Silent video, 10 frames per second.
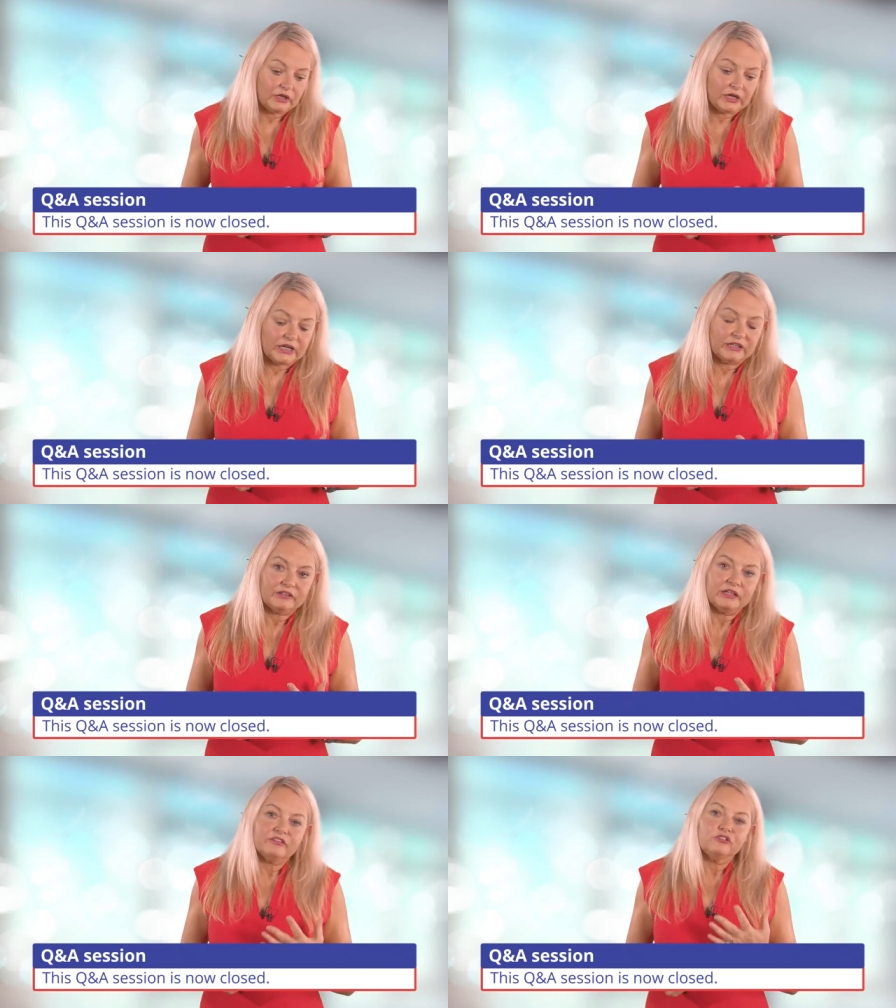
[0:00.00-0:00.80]
and
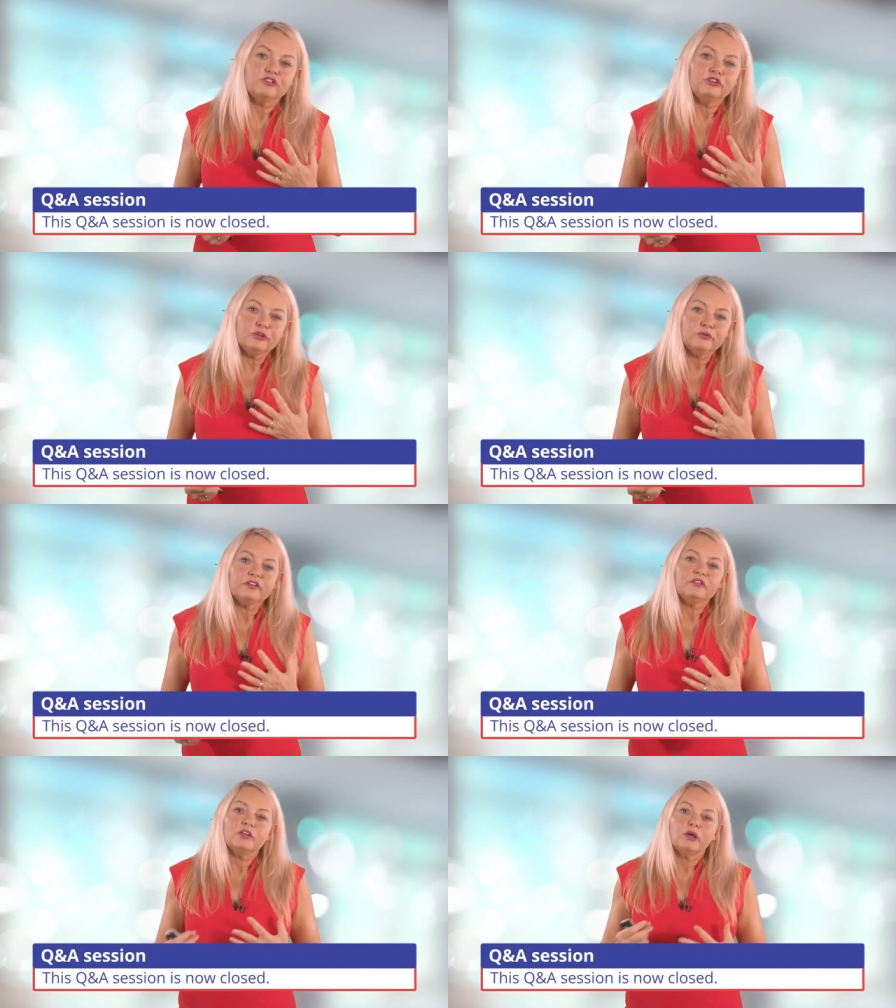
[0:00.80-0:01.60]
it's
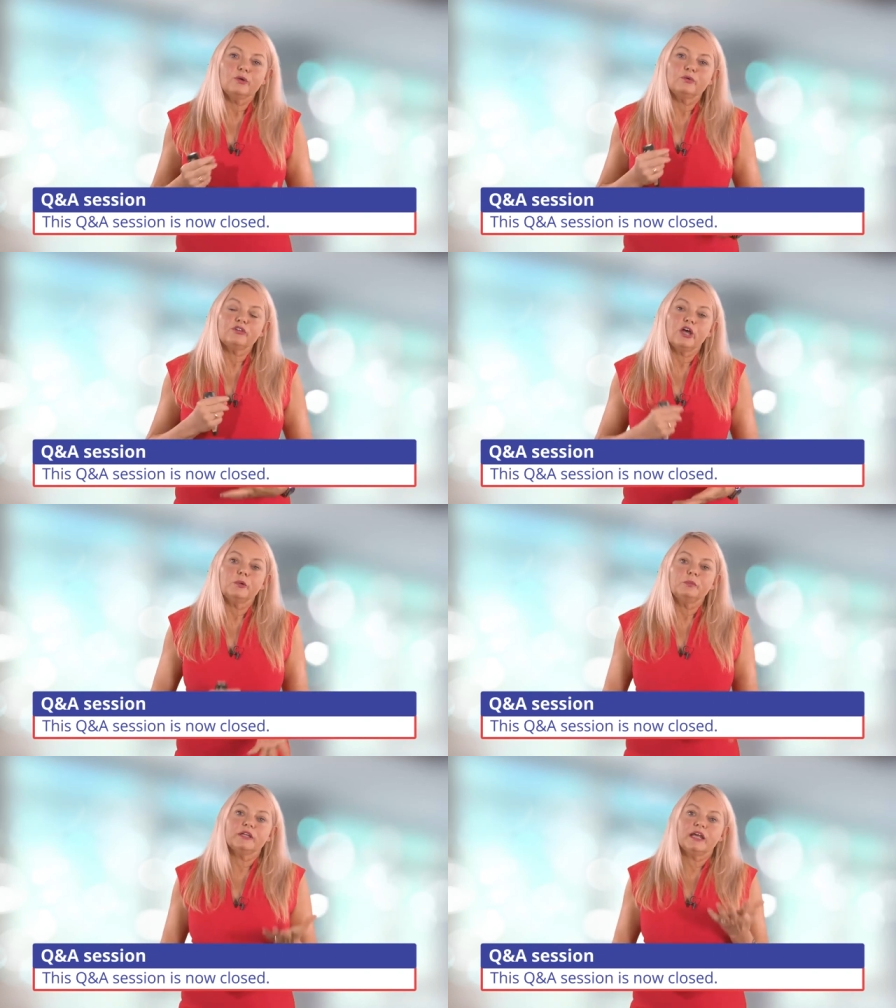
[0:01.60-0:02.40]
using those
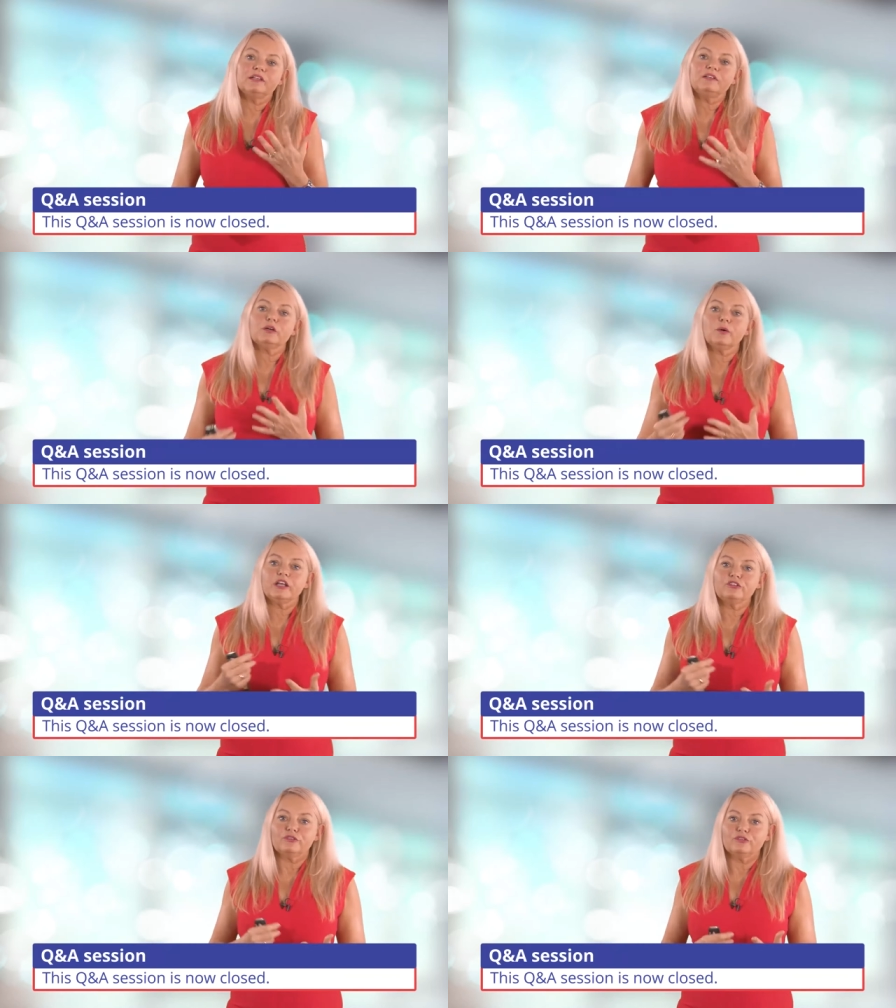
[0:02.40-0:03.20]
open-ended
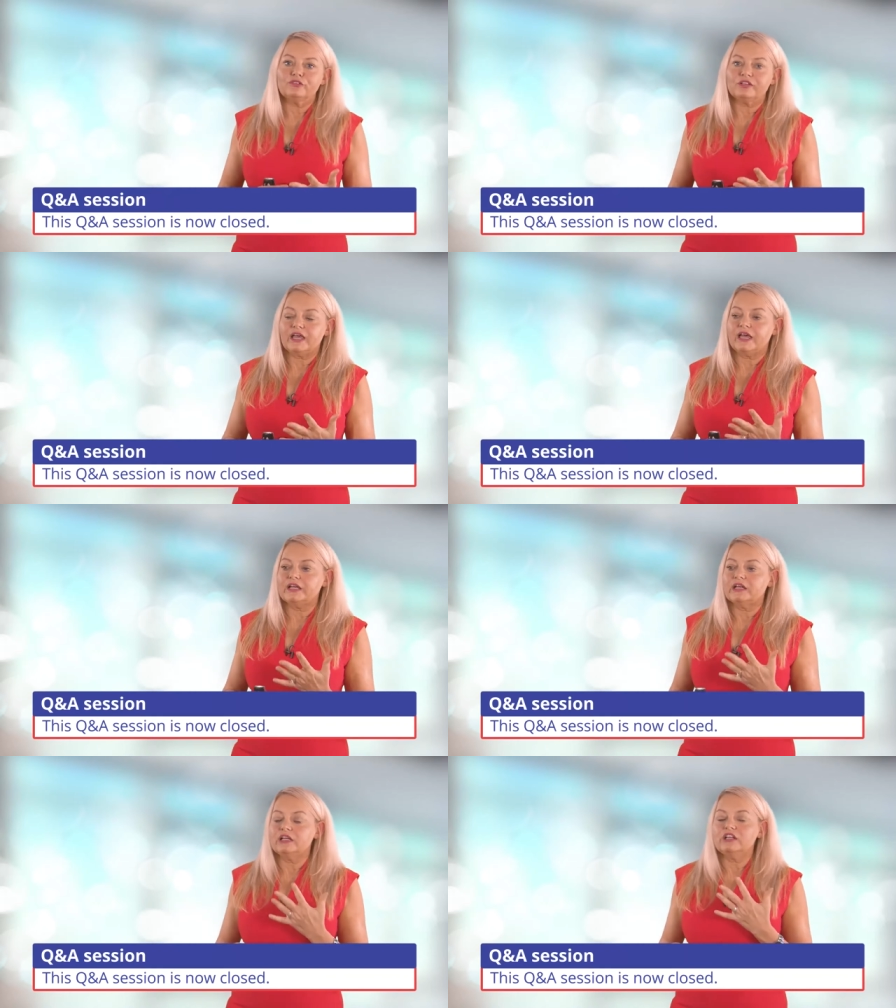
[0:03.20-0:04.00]
questions
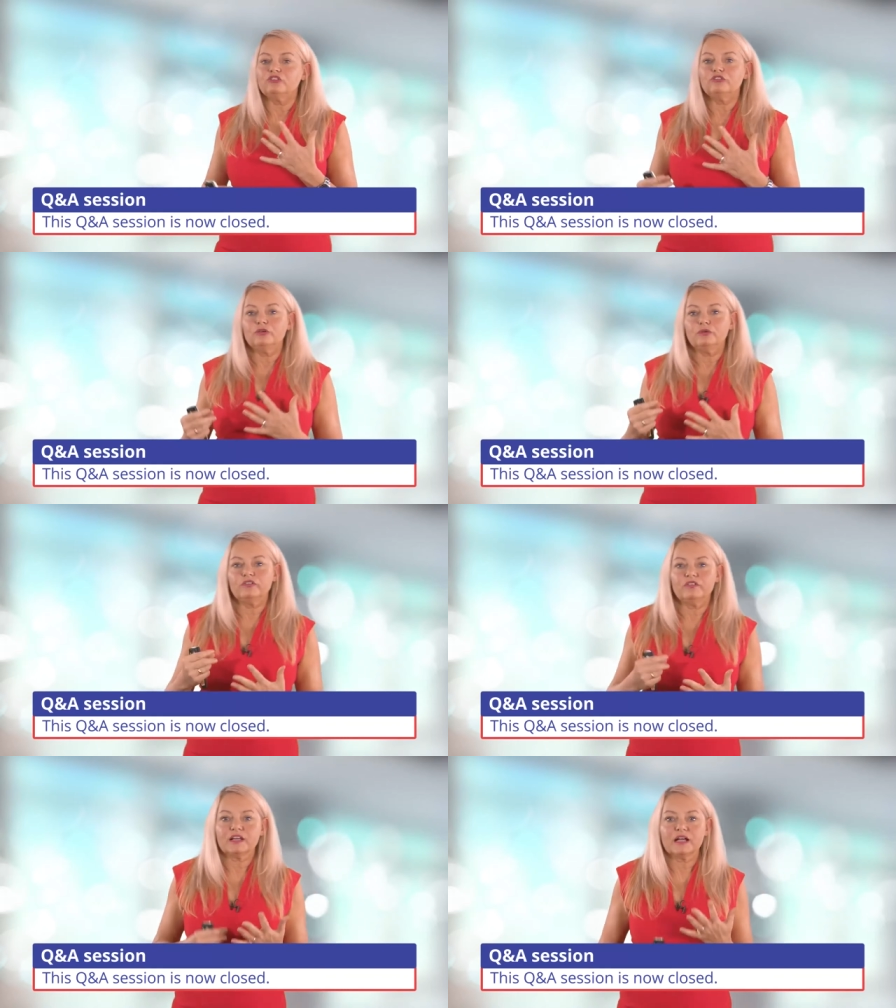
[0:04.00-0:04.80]
again, and it's
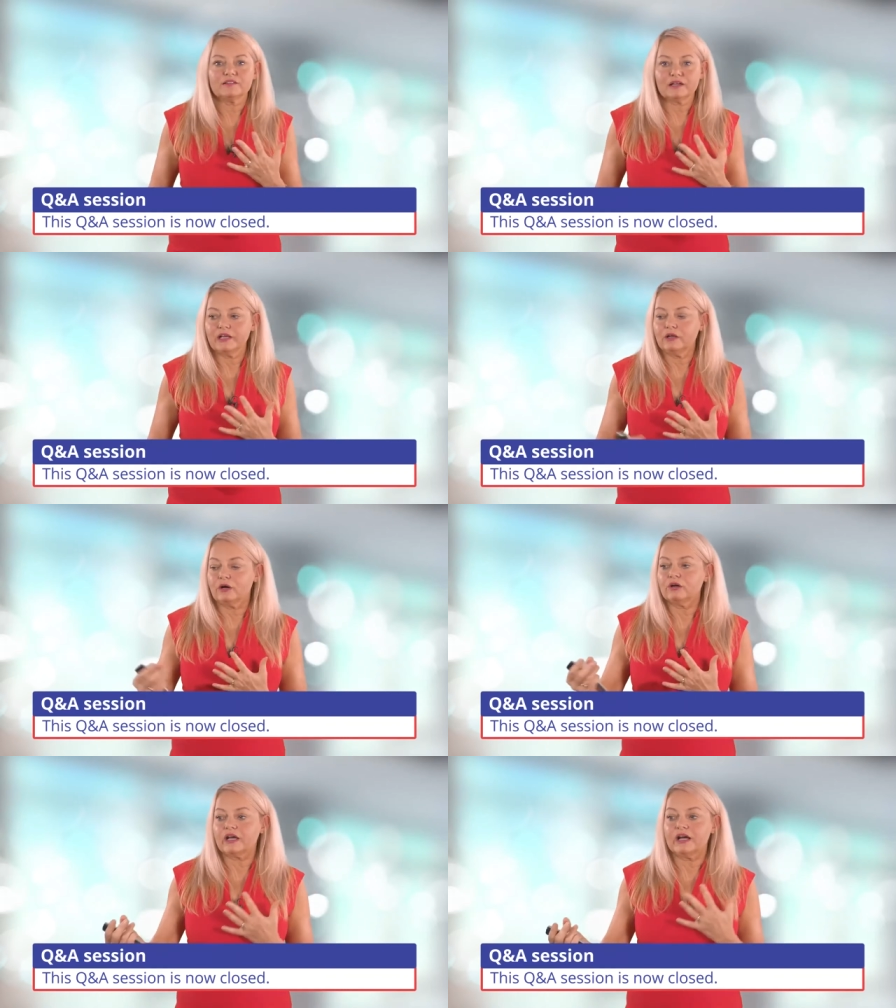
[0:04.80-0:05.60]
using that
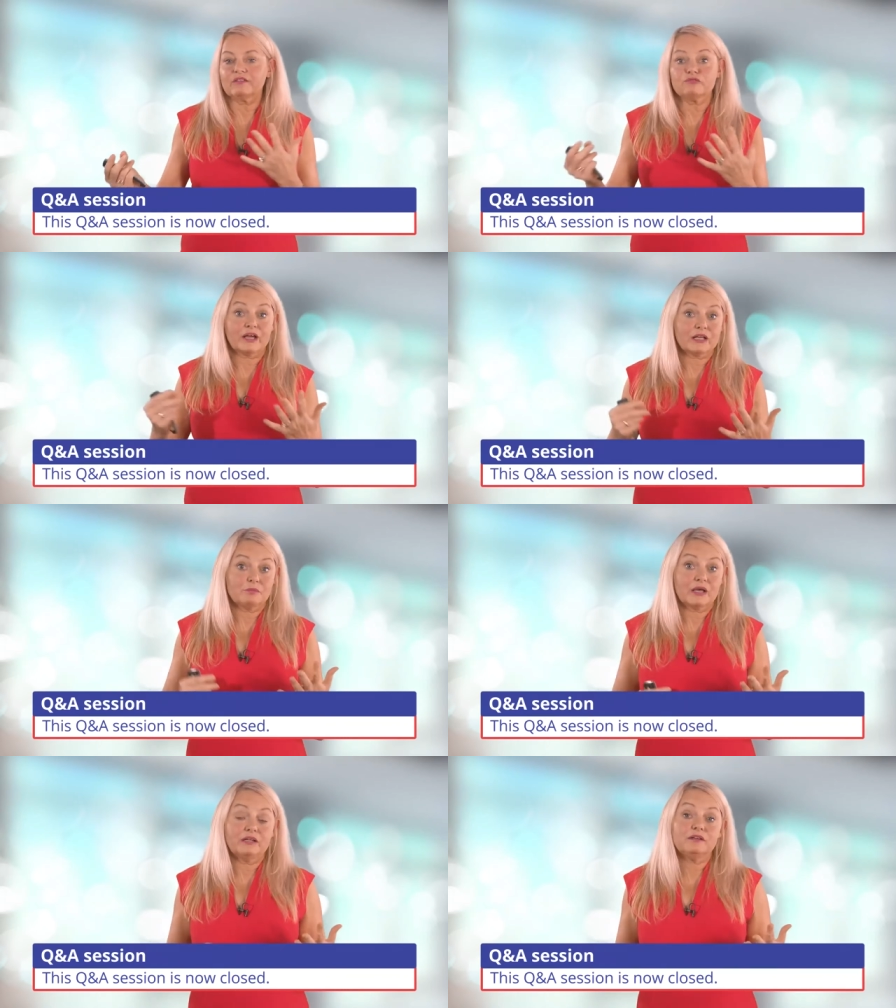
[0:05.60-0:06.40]
dialogue as
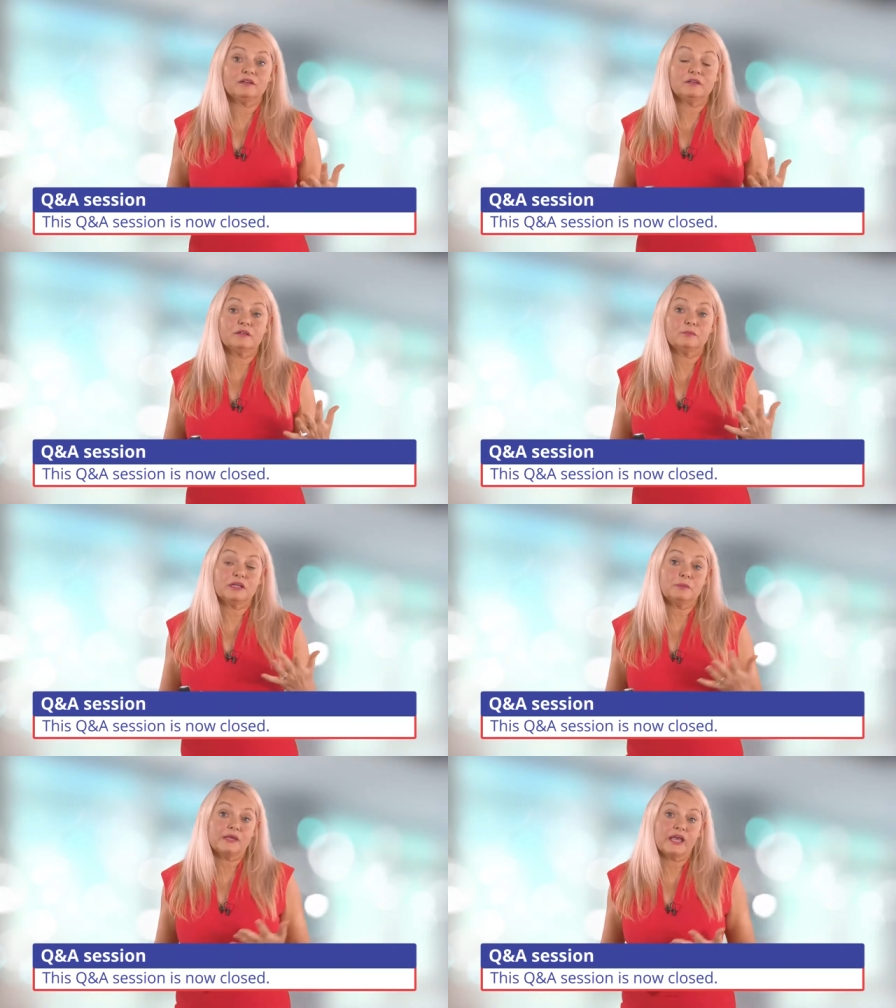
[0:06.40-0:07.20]
recommended in the
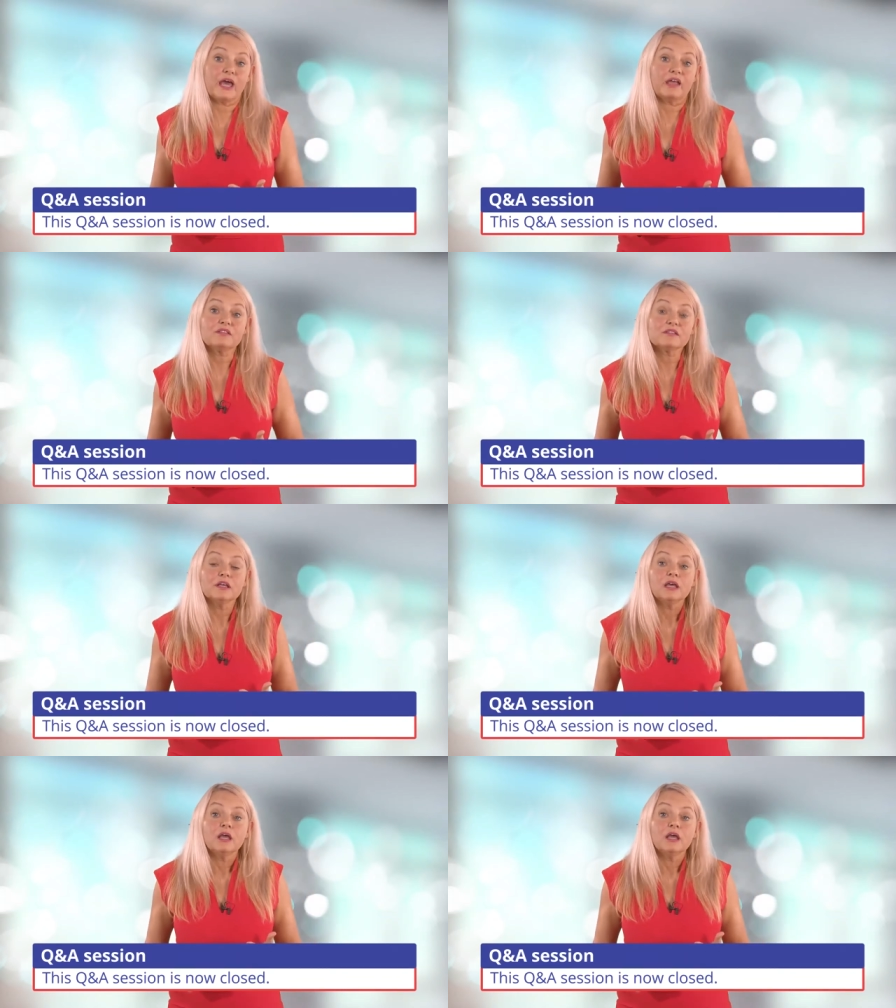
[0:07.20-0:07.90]
B P S.